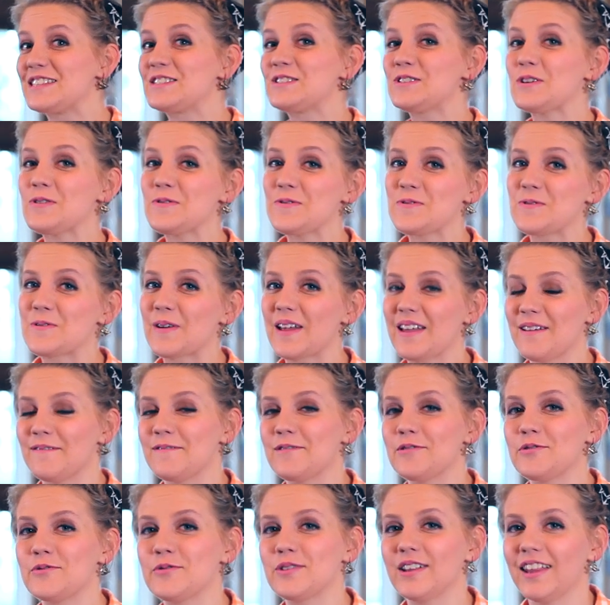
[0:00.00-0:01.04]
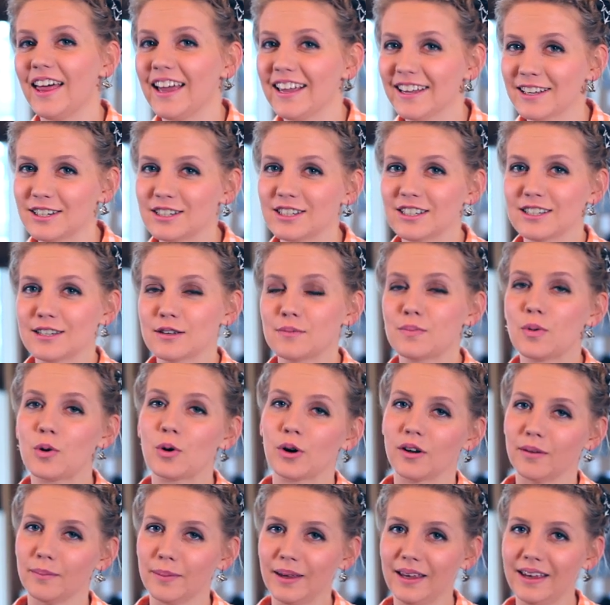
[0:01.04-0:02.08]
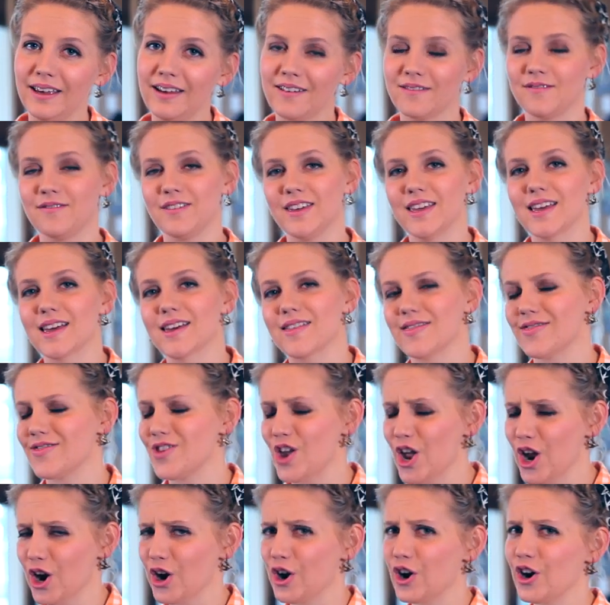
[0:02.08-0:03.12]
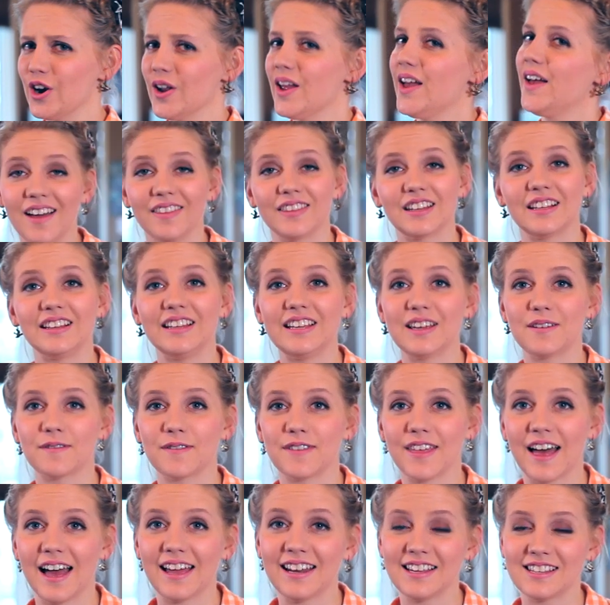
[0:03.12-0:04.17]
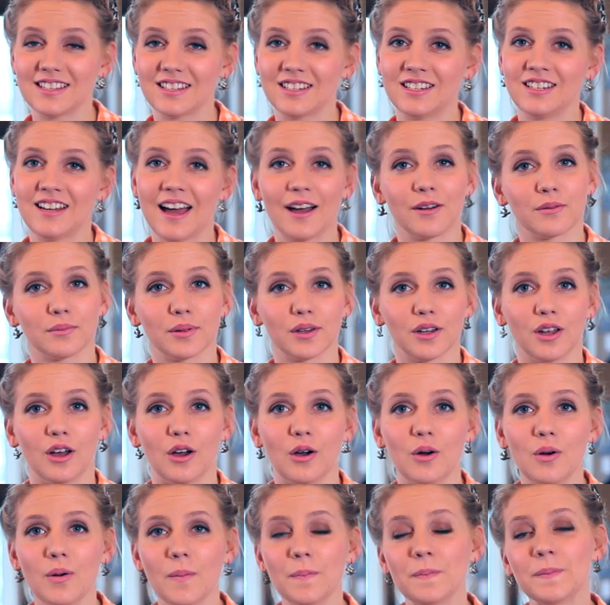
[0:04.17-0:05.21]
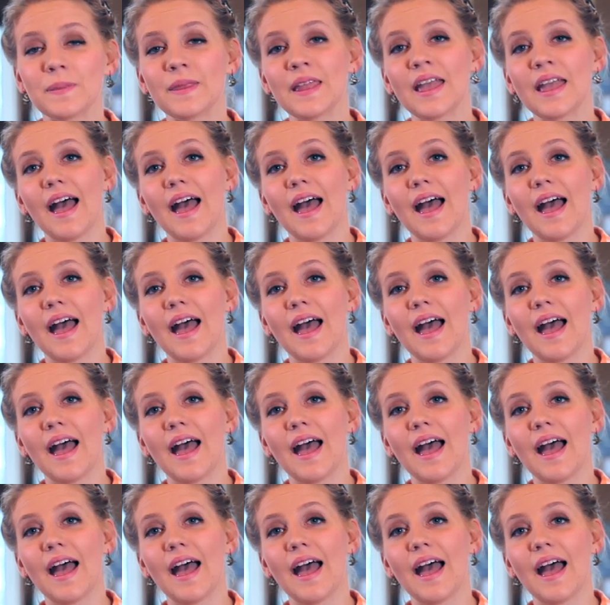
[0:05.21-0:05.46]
So if you'd like to support me via there, the link for that is down below.